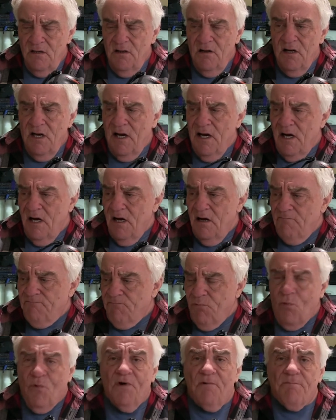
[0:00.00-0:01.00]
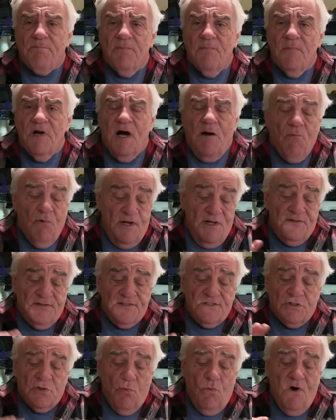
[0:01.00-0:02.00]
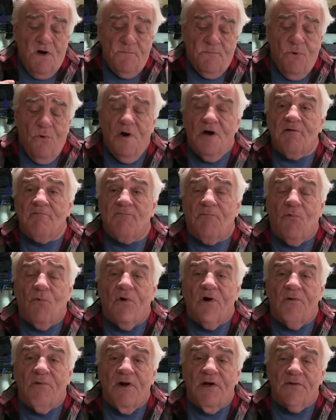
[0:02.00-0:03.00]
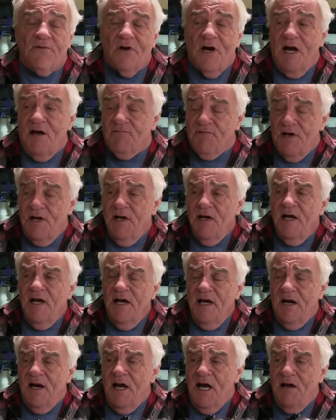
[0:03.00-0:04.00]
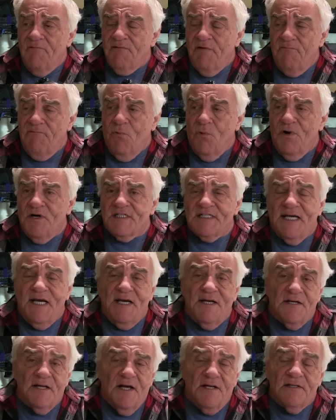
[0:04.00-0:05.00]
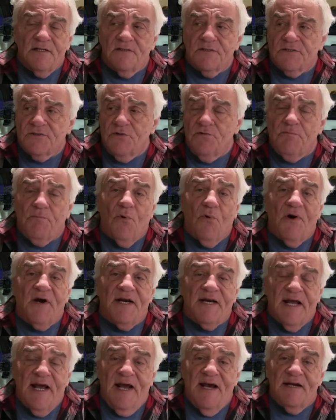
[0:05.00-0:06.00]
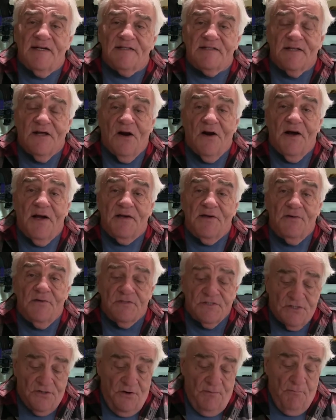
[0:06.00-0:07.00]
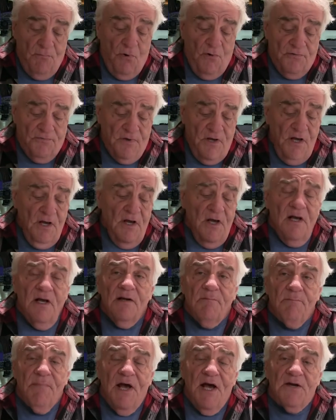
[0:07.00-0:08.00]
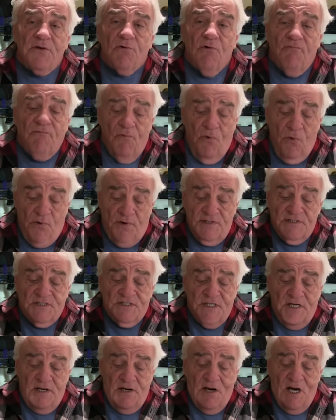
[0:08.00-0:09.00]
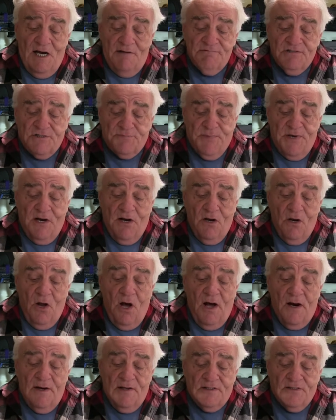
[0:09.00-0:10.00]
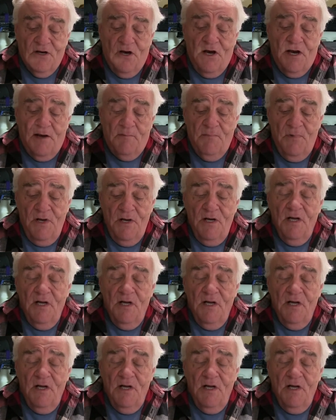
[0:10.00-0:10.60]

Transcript: that is a 1.4 rather. I have a 14 at 2.8 that I use. They're both manual focus, and I've spent a lot of time